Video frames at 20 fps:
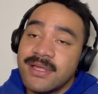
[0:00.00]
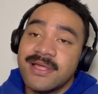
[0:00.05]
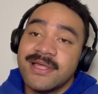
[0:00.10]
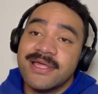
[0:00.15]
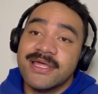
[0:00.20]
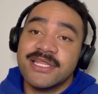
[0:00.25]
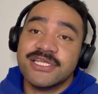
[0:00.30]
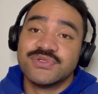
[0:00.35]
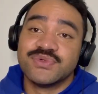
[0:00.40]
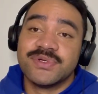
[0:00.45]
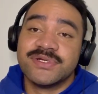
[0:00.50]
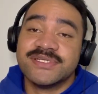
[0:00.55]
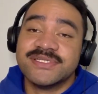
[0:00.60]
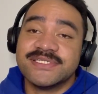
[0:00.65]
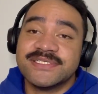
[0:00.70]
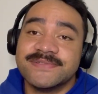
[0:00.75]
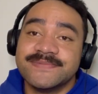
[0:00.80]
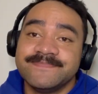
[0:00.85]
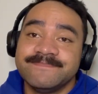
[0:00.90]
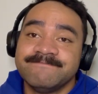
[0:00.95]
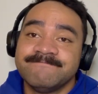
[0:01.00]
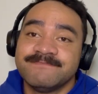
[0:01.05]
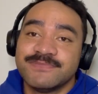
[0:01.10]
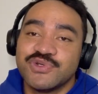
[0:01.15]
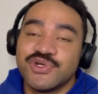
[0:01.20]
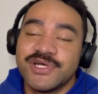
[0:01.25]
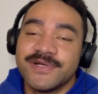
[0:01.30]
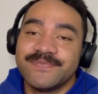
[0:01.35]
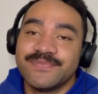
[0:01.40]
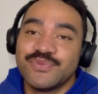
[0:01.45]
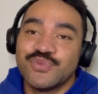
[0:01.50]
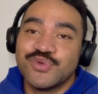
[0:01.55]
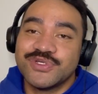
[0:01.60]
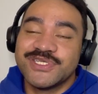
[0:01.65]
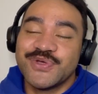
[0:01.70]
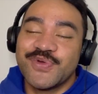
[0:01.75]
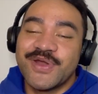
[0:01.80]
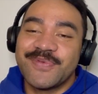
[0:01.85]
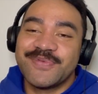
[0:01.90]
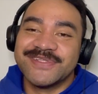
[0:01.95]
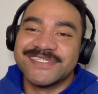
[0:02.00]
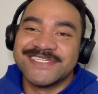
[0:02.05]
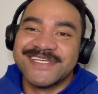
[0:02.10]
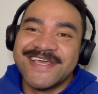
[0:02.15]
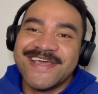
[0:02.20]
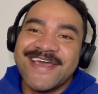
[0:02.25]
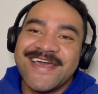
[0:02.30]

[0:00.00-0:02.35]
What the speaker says: it is what it is. All right, we'll see what happens.